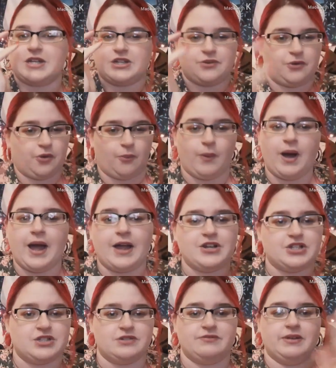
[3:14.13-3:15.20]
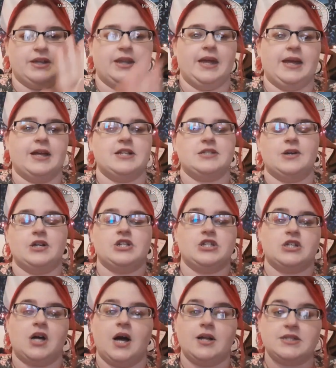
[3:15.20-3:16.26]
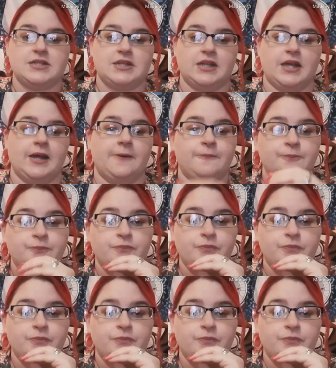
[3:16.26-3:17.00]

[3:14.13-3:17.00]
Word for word: I don't know why, I just really like it. So I just constantly